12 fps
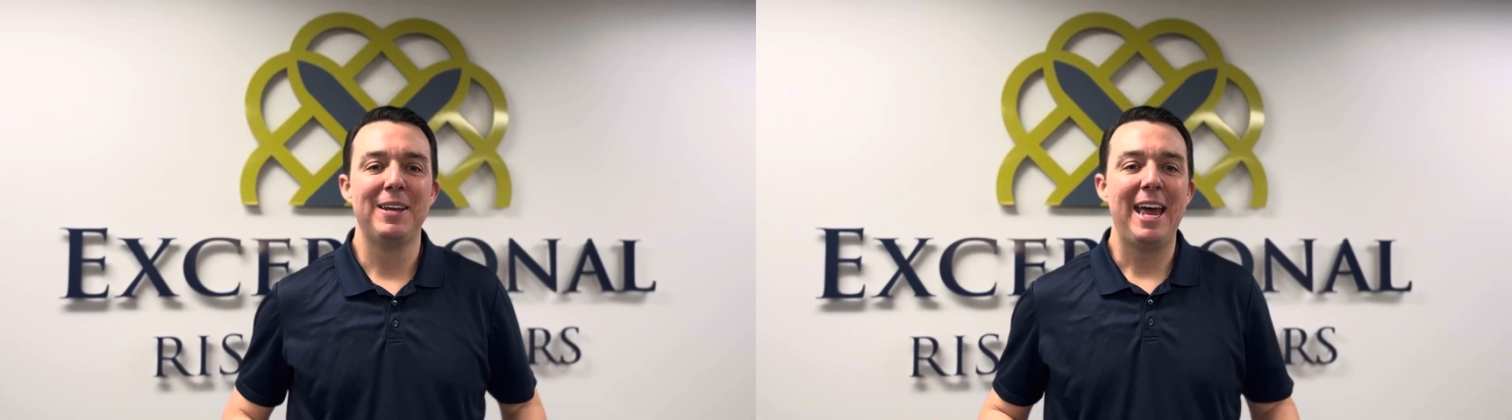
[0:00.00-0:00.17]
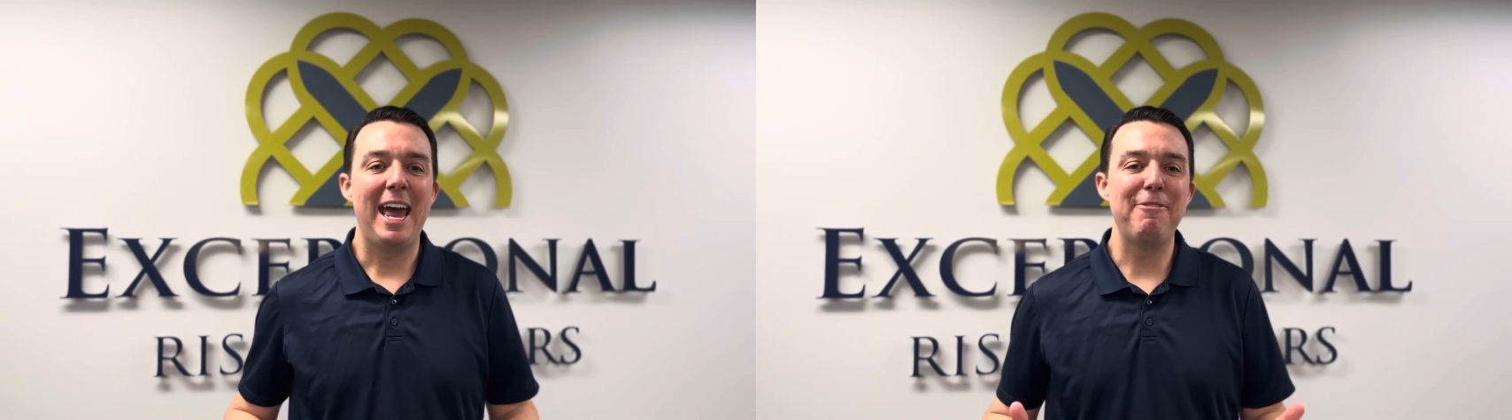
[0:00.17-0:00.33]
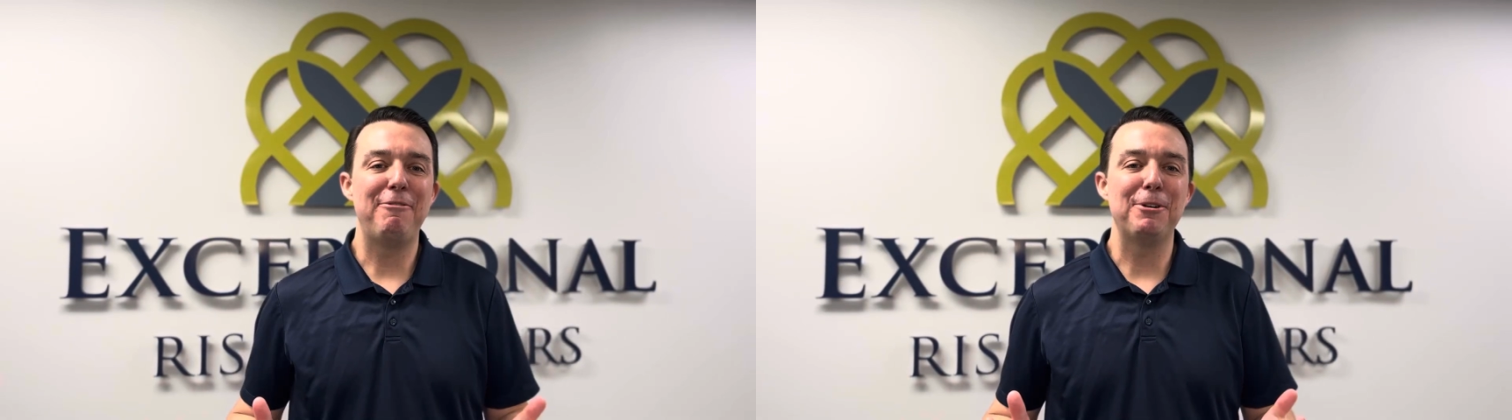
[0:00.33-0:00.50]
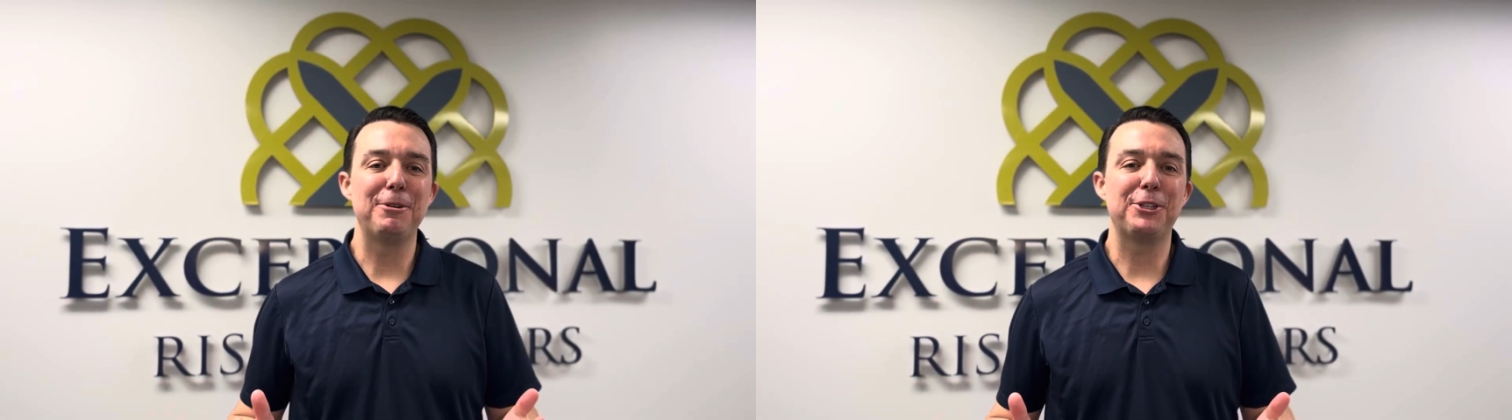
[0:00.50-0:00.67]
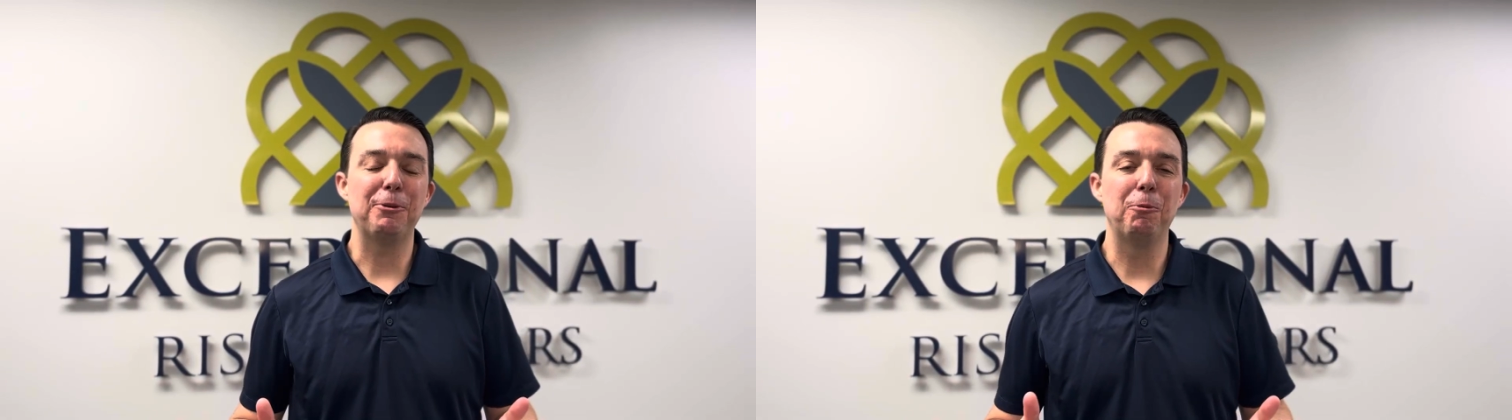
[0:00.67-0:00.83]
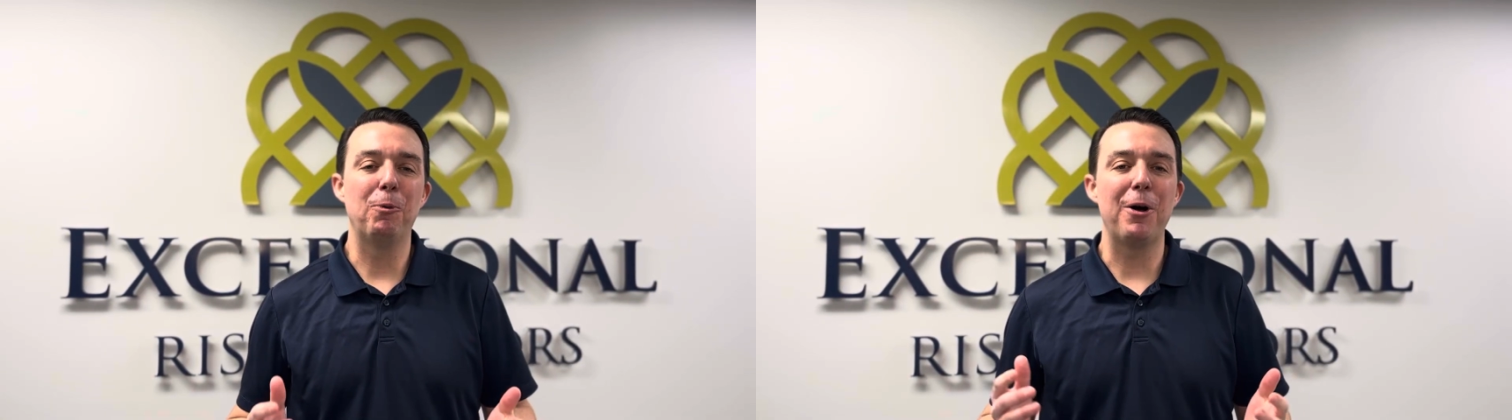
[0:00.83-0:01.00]
Hey folks,
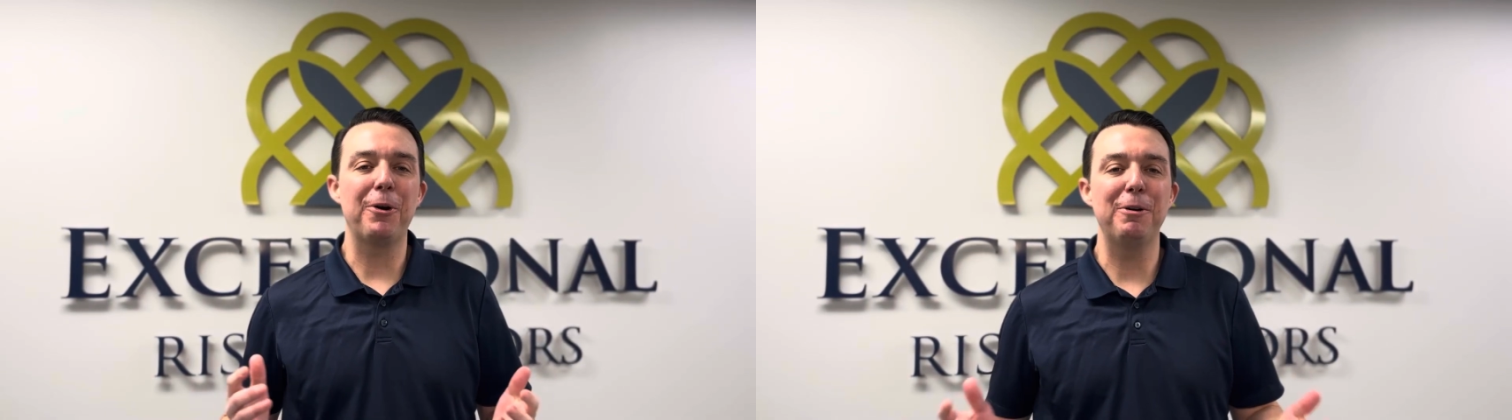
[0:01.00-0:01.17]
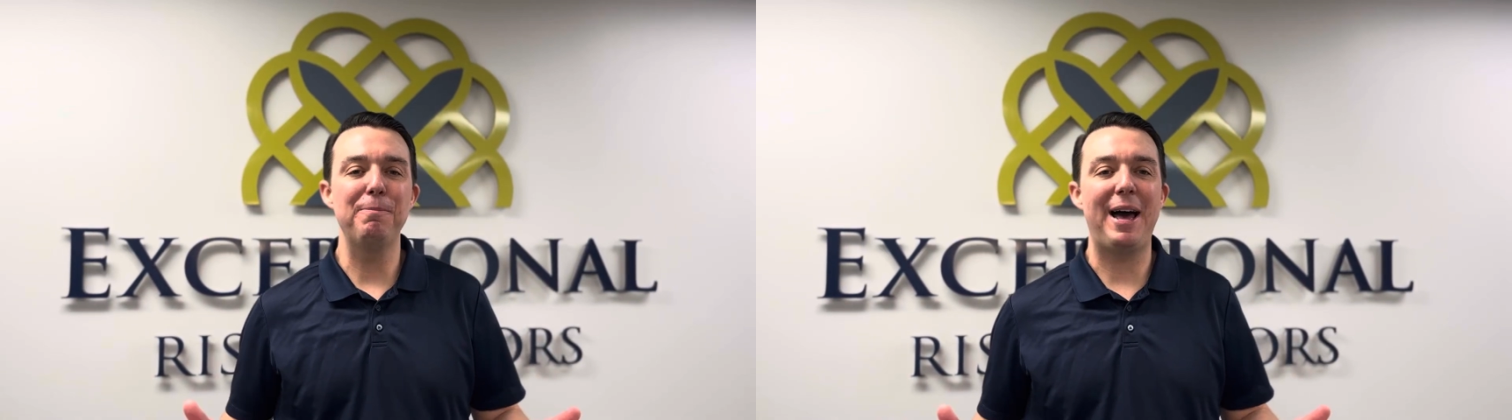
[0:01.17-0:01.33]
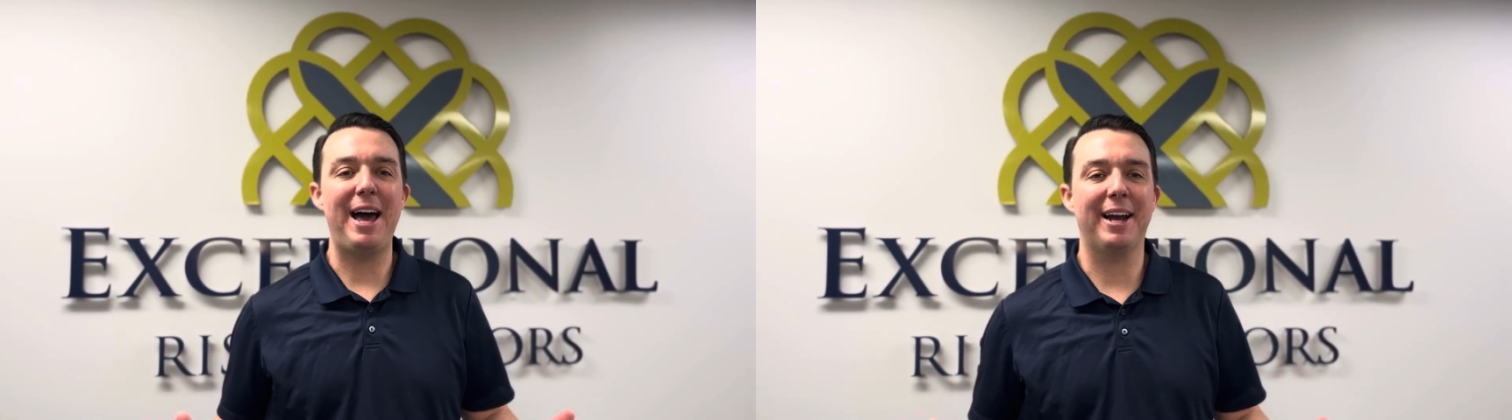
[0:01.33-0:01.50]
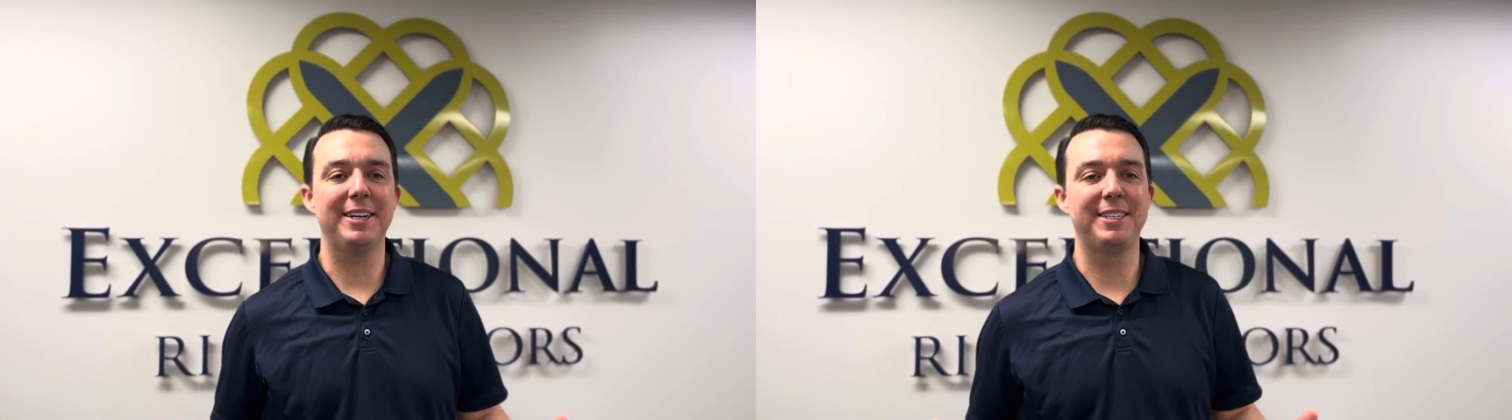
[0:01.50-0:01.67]
welcome back